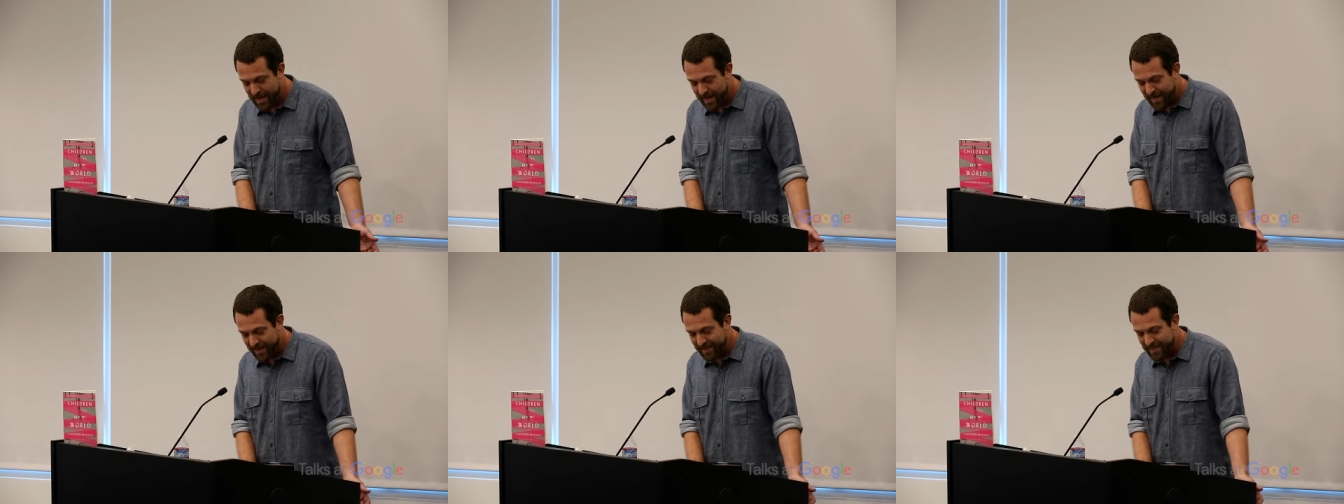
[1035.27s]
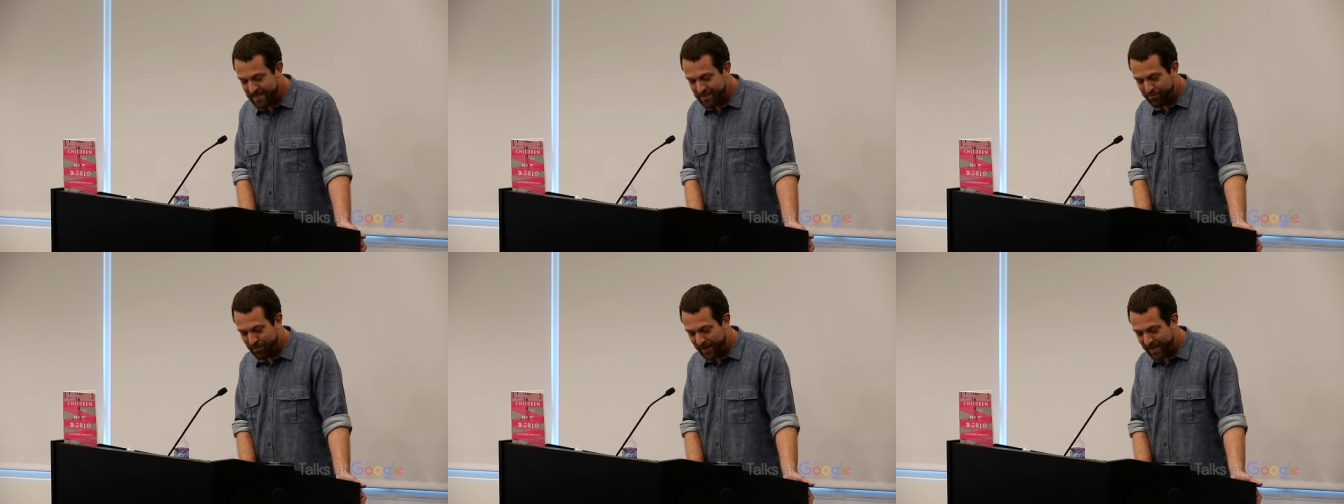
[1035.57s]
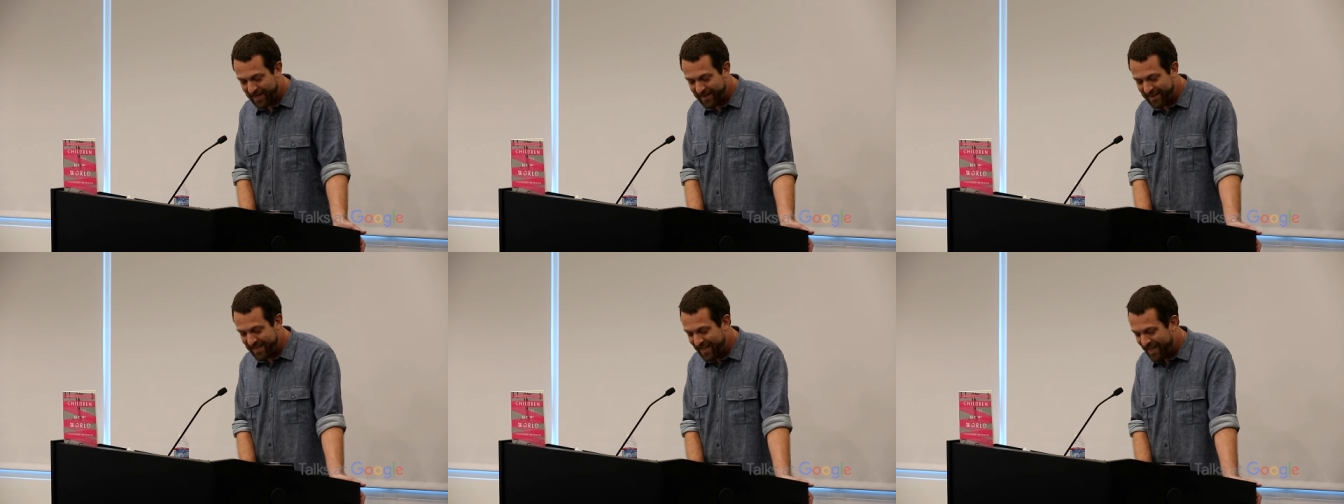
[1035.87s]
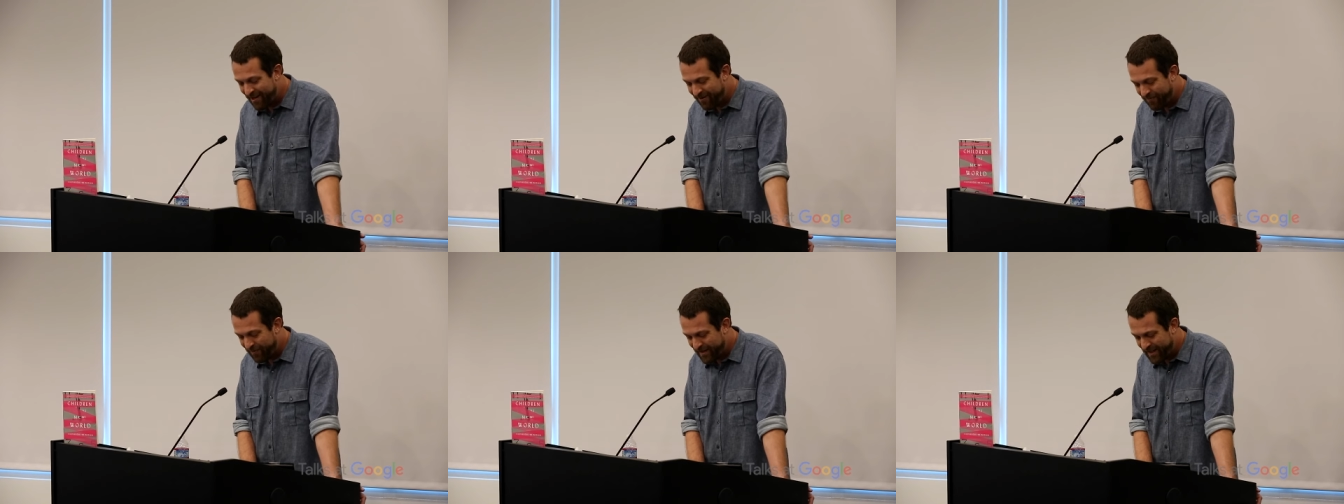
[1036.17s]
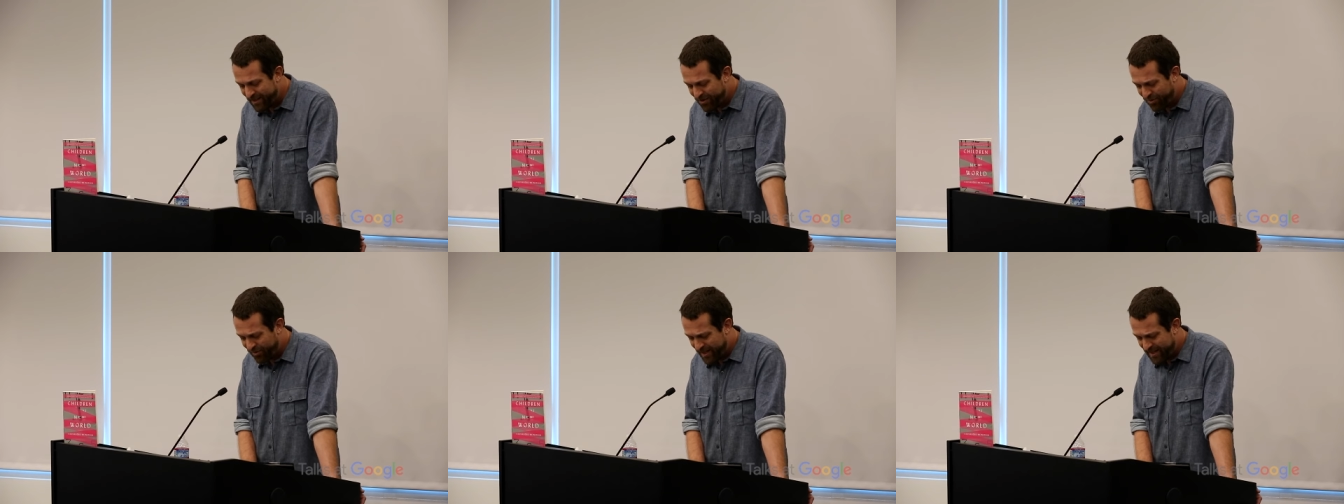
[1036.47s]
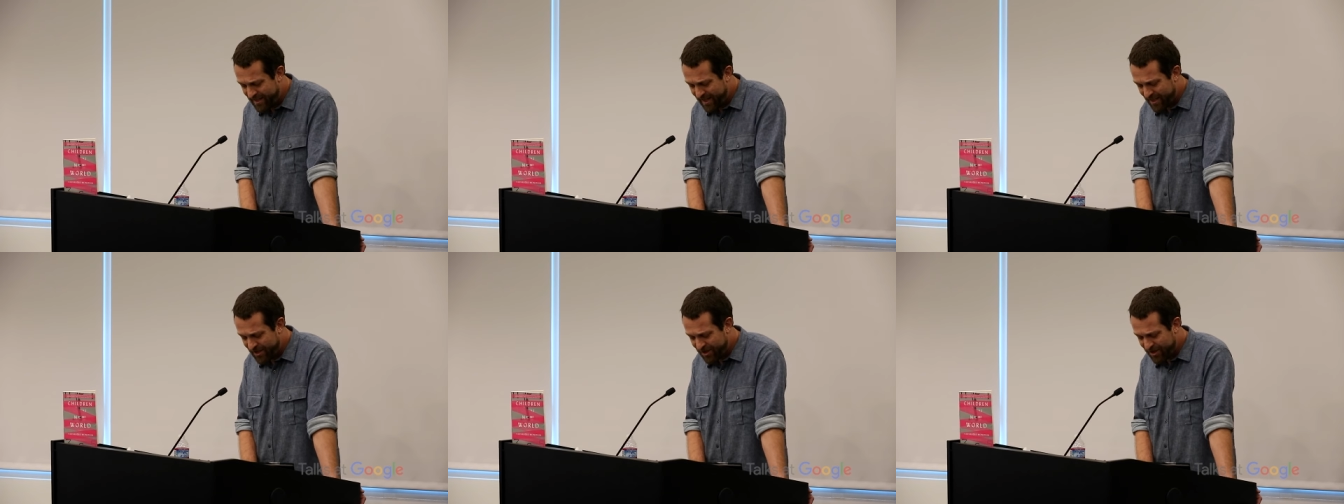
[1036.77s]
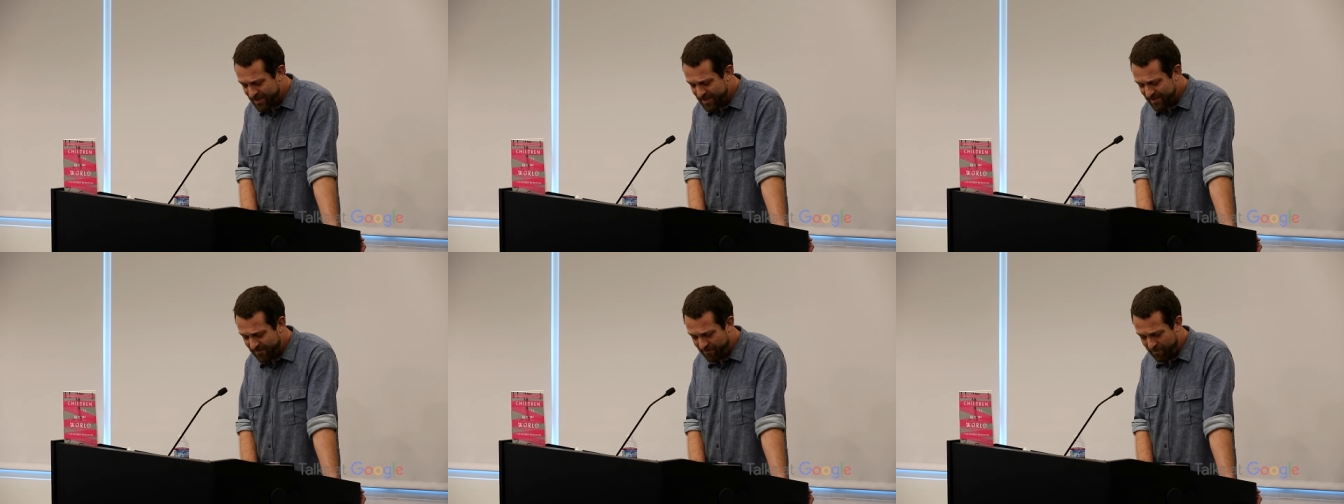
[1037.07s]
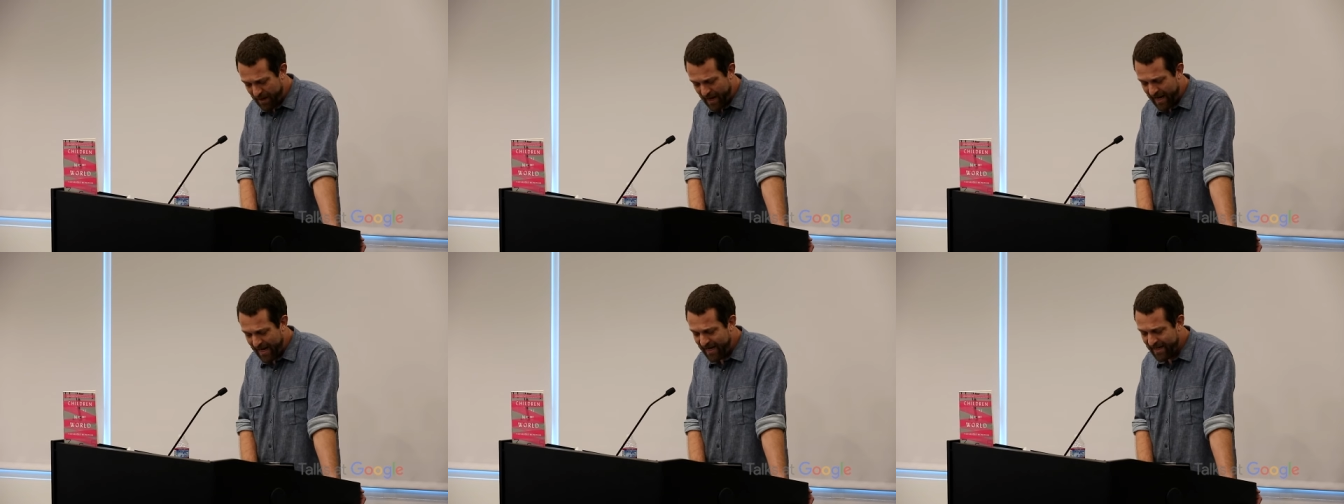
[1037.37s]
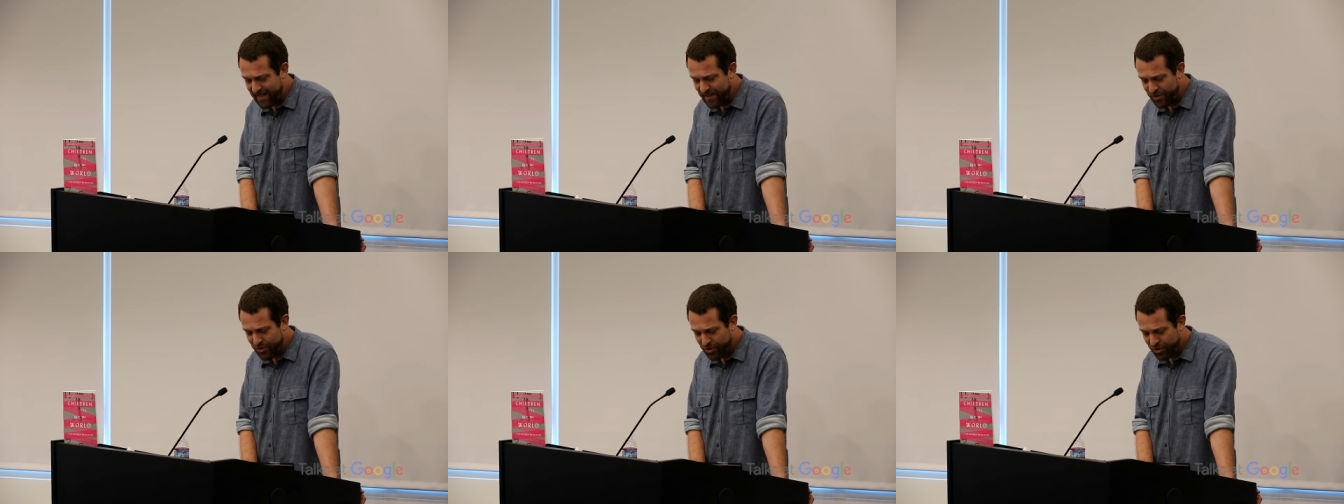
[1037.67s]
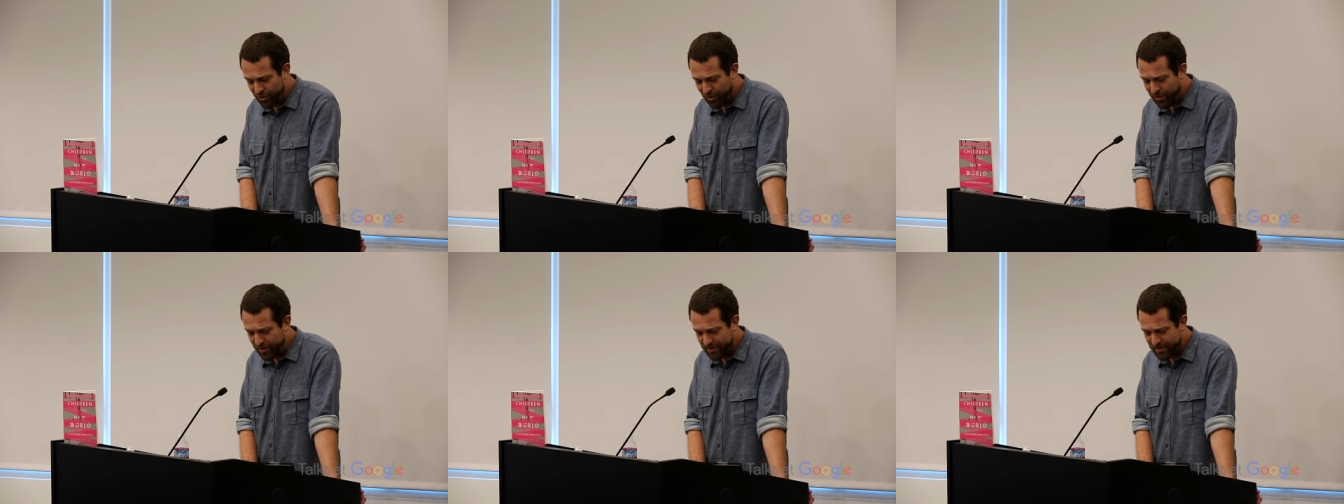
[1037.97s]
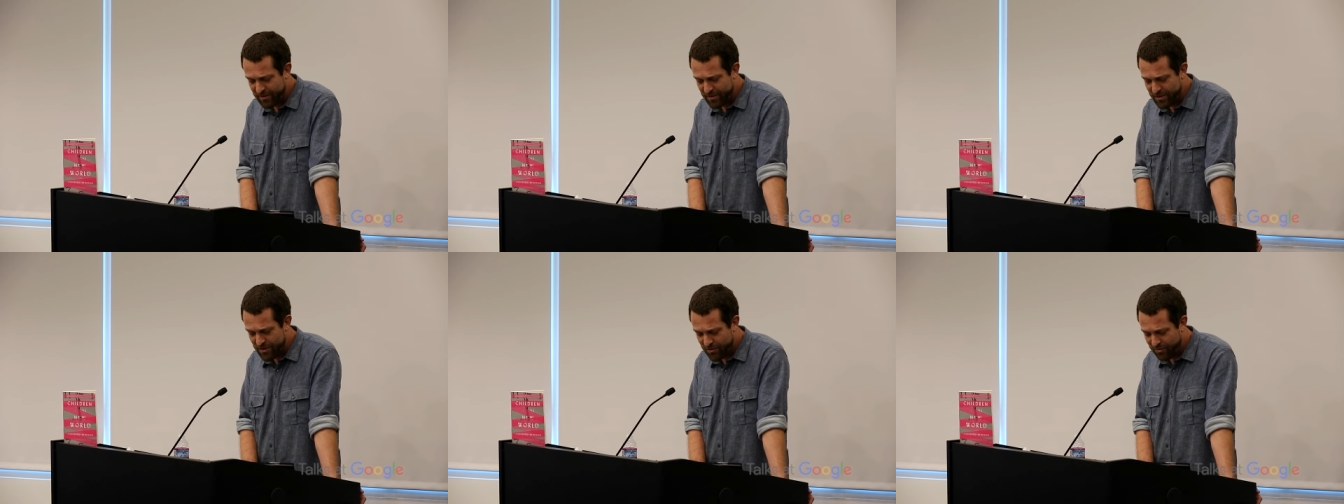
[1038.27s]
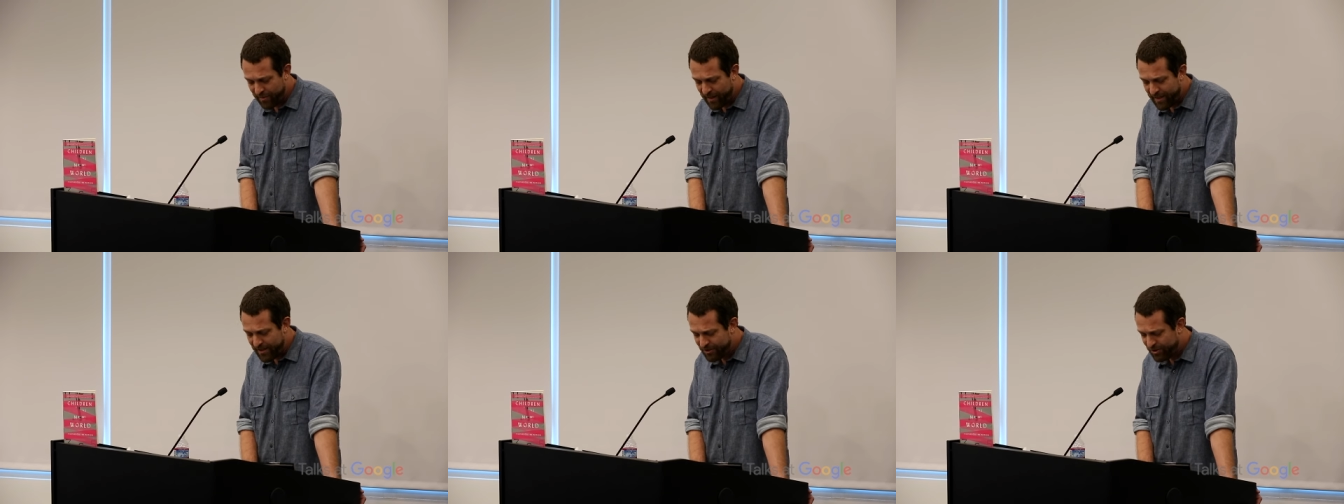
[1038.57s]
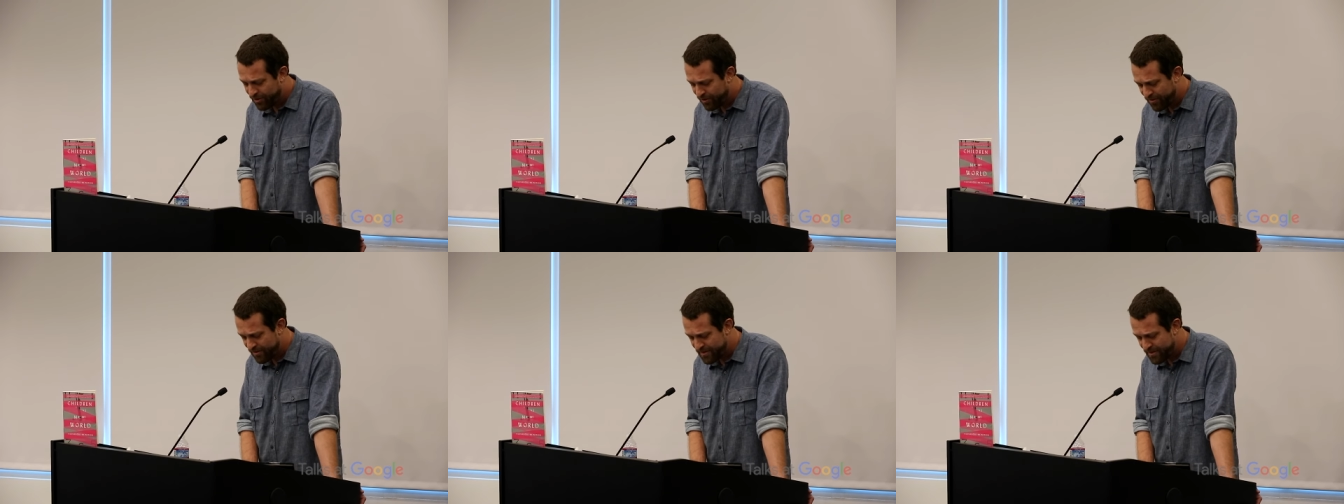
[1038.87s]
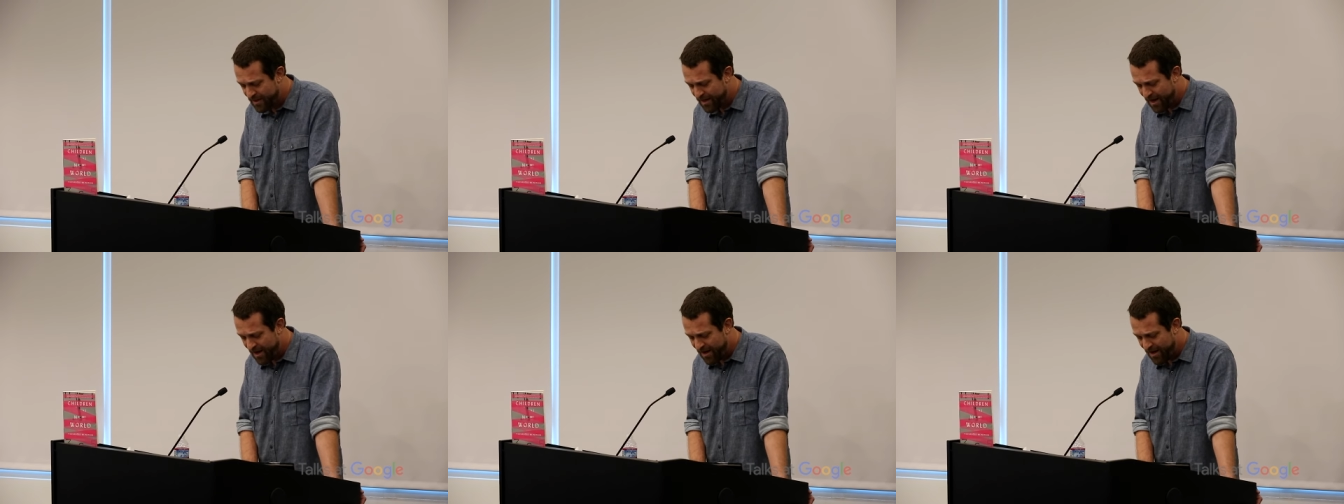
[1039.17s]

and displayed the infinite gradations of pain and joy to strangers